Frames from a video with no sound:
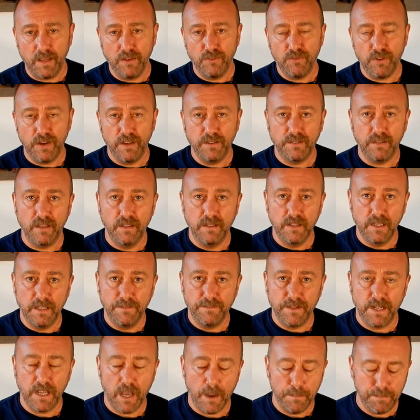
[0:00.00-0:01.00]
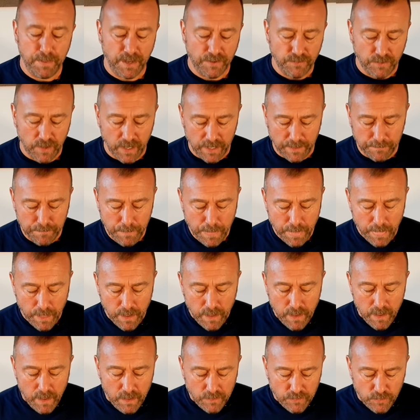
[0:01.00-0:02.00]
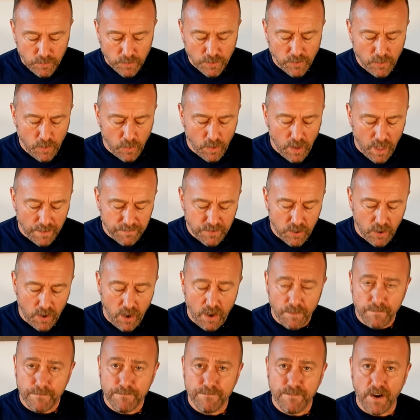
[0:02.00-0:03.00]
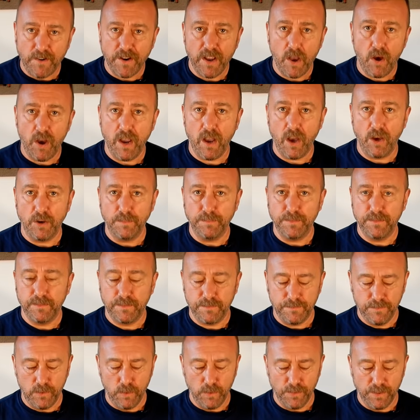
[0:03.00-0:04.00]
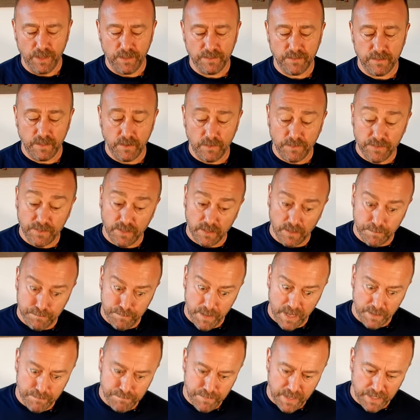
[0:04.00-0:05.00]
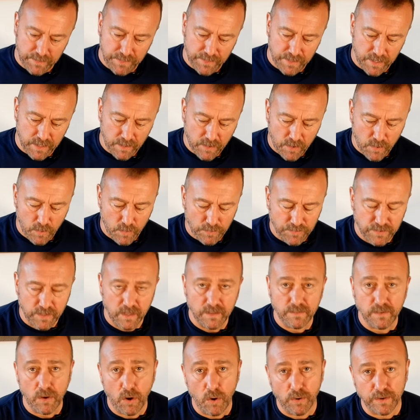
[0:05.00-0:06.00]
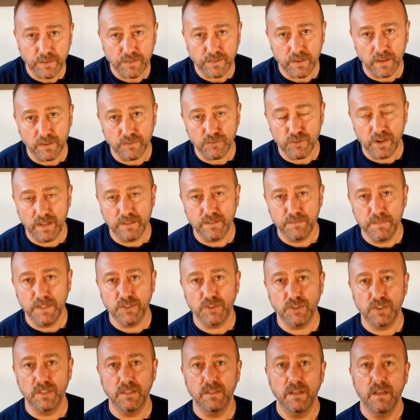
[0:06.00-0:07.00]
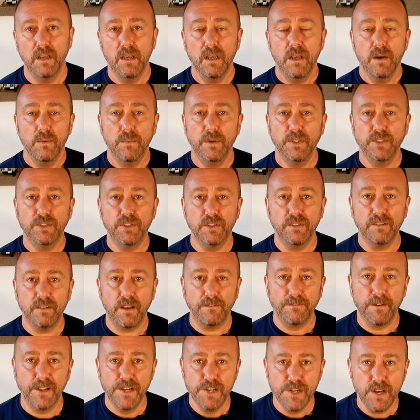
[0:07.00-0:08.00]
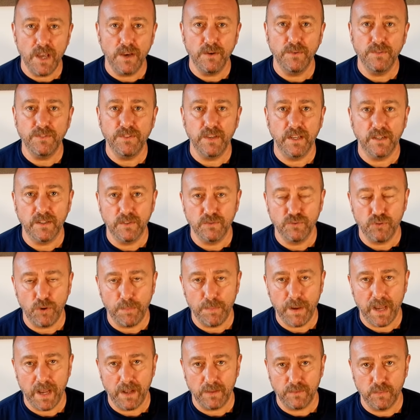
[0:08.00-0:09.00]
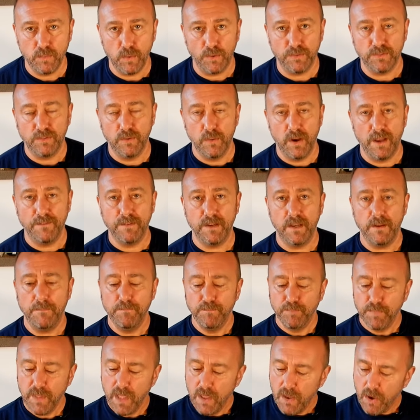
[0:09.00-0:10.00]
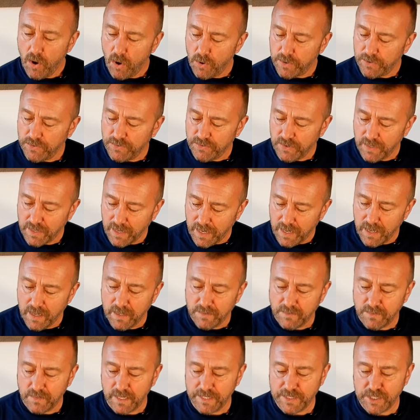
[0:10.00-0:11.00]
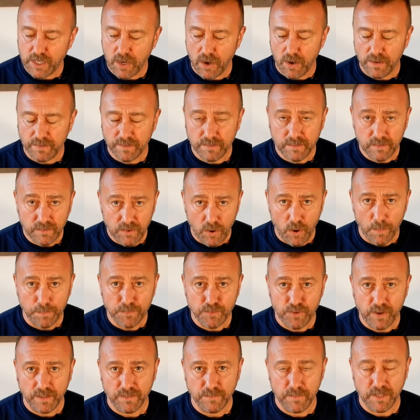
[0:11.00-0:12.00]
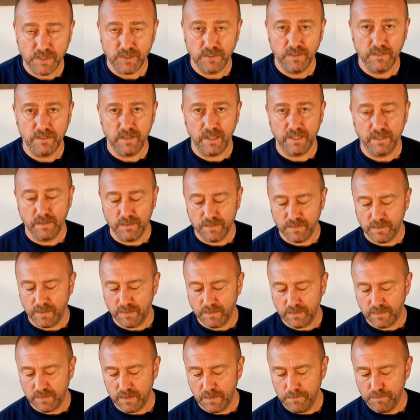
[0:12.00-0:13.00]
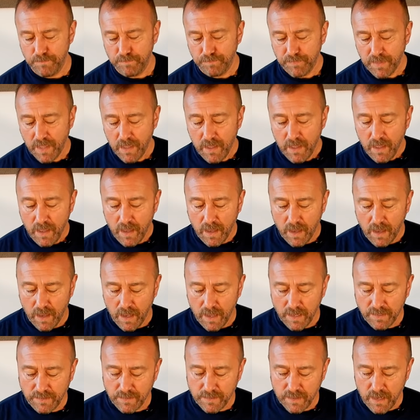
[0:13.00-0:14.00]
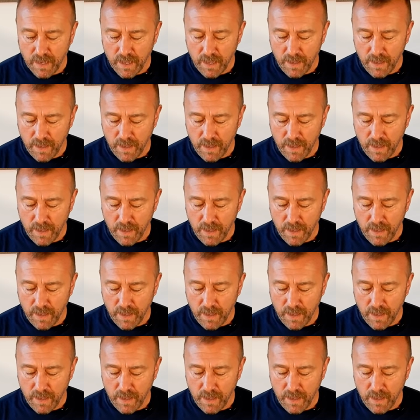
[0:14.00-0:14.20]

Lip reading: increase in the video bit rate. So all in all, I've got very high hopes for this. And obviously the big thing, of course, is OcuSync transmission. We should suffer no signal dropouts whatsoever. OcuSync is DJI's top transmission signal system. And